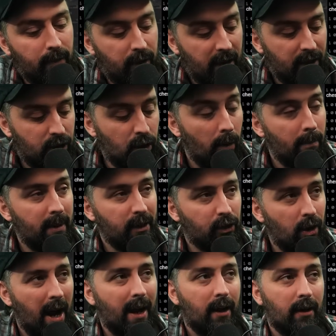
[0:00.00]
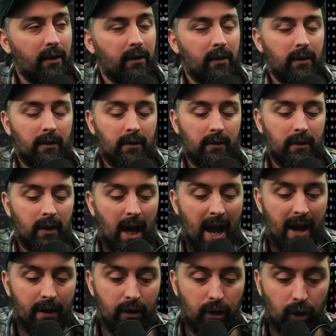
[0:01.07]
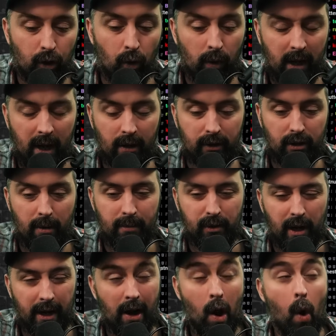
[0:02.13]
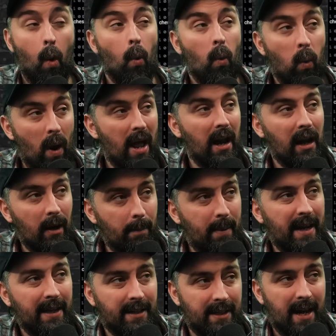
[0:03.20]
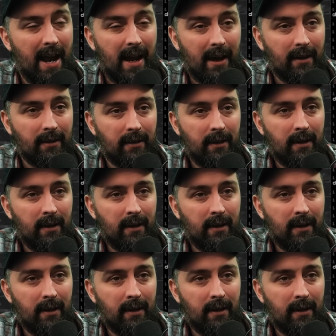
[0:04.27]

zombie dragon and the Ghoul King on zombie dragon will be staying.